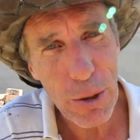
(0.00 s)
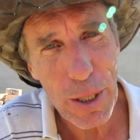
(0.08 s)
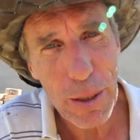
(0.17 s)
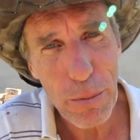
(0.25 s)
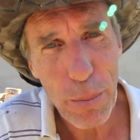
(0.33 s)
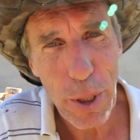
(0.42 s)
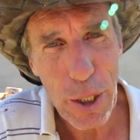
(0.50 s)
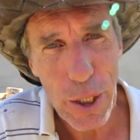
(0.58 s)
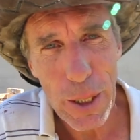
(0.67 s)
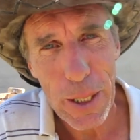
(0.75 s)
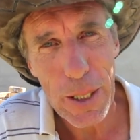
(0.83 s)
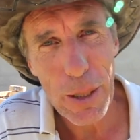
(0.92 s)
you the
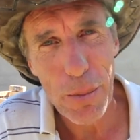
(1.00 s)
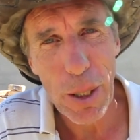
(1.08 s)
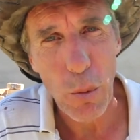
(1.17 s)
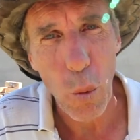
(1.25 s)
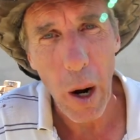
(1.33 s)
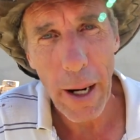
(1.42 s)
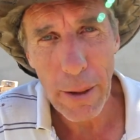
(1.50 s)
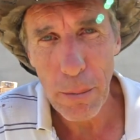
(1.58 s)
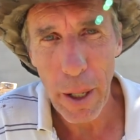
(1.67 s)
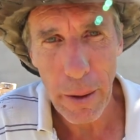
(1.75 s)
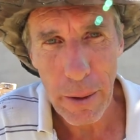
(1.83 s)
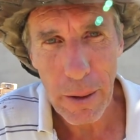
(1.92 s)
impression that it's a big wine
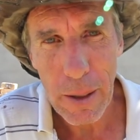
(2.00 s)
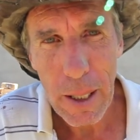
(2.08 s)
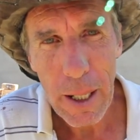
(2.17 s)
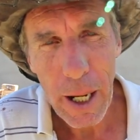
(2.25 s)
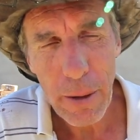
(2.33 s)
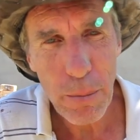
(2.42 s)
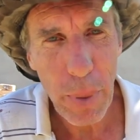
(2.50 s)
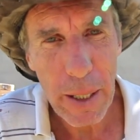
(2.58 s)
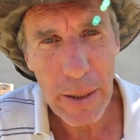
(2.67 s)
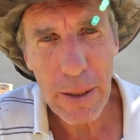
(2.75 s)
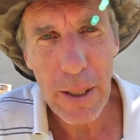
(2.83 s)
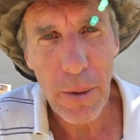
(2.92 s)
barrel. And
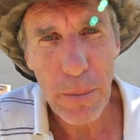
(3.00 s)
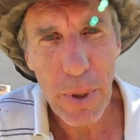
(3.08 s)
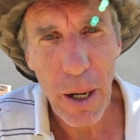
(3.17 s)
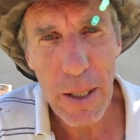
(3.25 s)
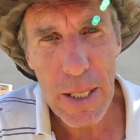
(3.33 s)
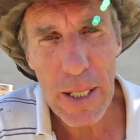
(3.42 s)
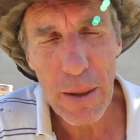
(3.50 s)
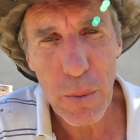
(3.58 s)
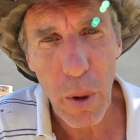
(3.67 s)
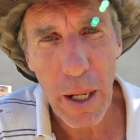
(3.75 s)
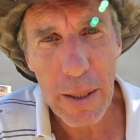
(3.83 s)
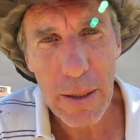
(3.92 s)
painted up nicely
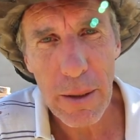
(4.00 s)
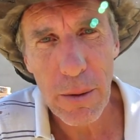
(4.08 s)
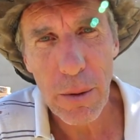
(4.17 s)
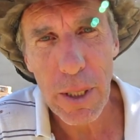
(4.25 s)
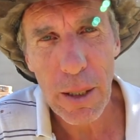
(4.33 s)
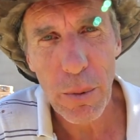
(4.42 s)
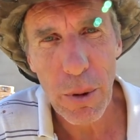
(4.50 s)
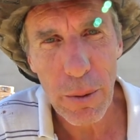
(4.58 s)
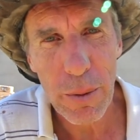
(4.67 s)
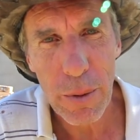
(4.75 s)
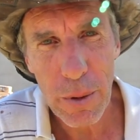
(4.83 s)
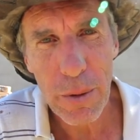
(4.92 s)
white, and all that will
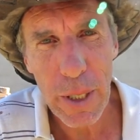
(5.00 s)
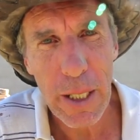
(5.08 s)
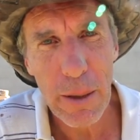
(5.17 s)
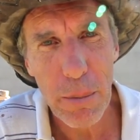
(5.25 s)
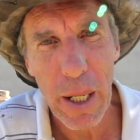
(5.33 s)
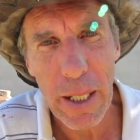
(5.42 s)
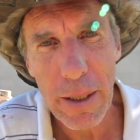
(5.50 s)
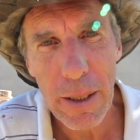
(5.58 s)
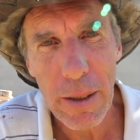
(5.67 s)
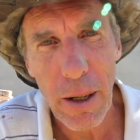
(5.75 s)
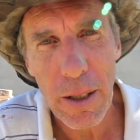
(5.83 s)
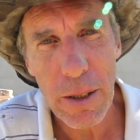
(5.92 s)
really blend
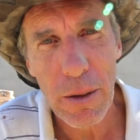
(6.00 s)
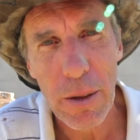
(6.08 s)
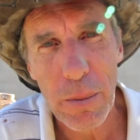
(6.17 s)
in nice on the